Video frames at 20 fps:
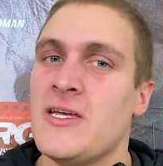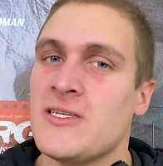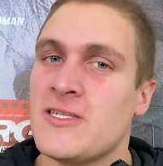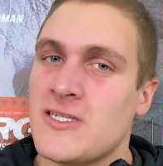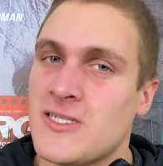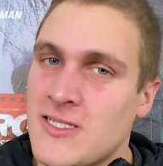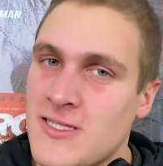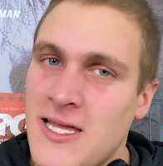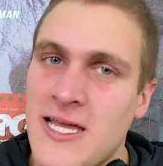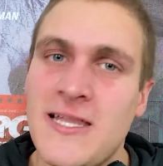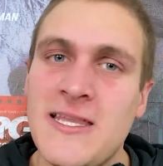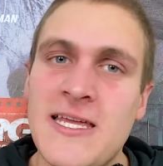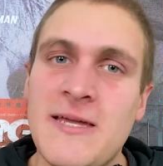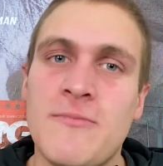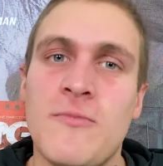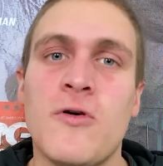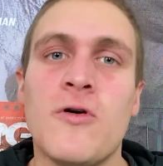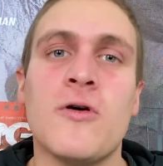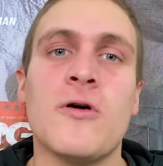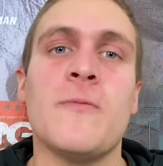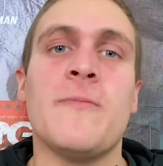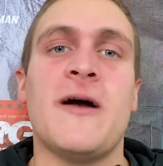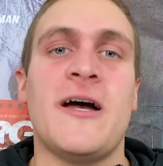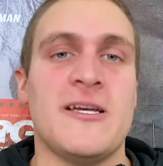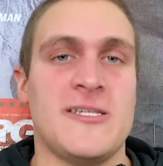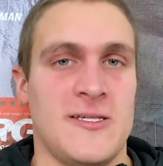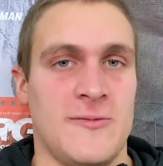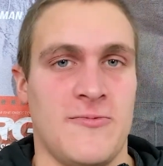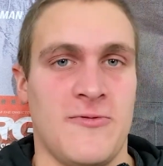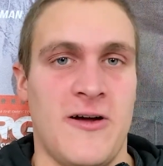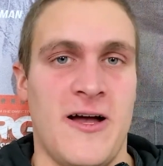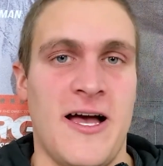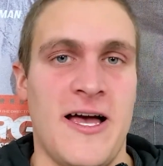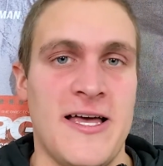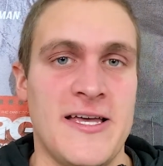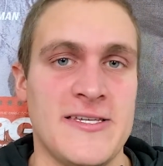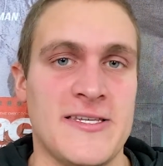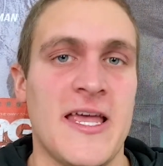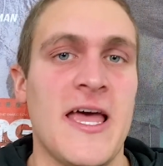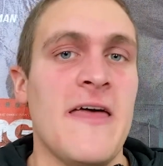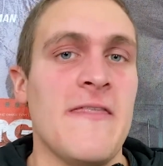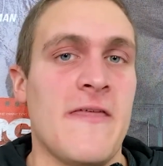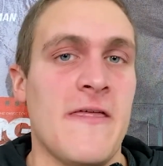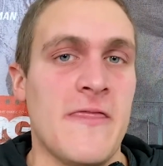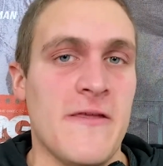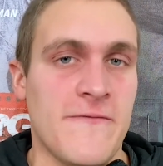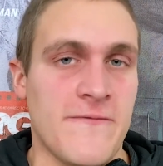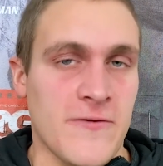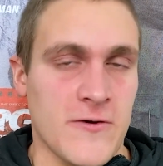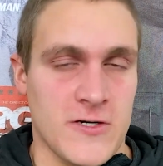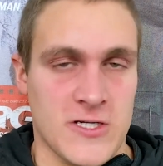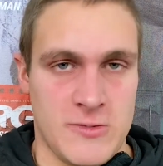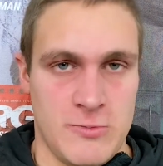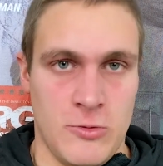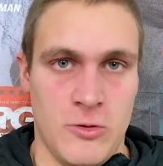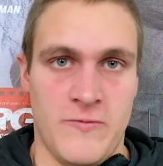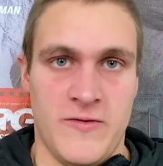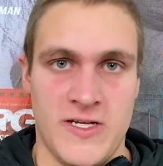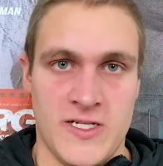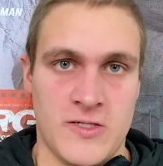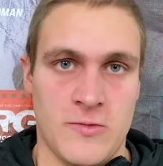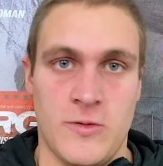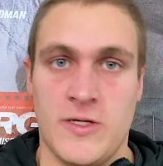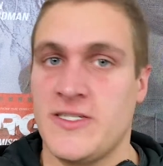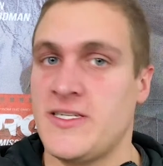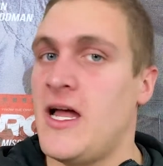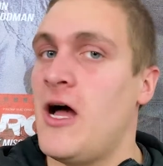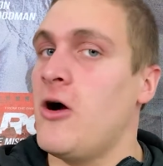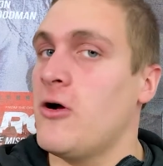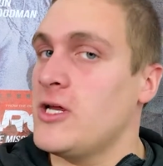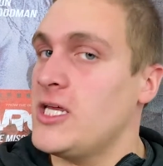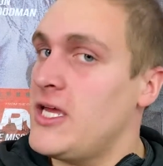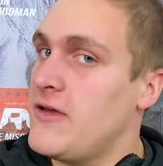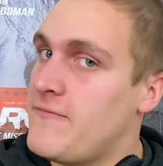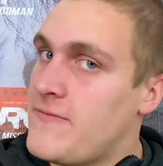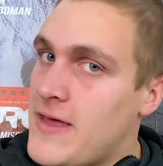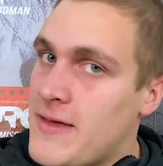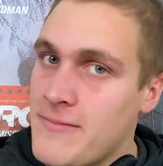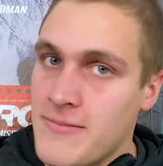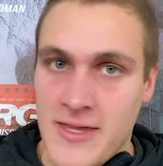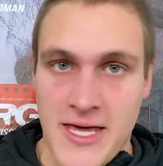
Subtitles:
slightly more by surprise than the first movie's twist. I'll give them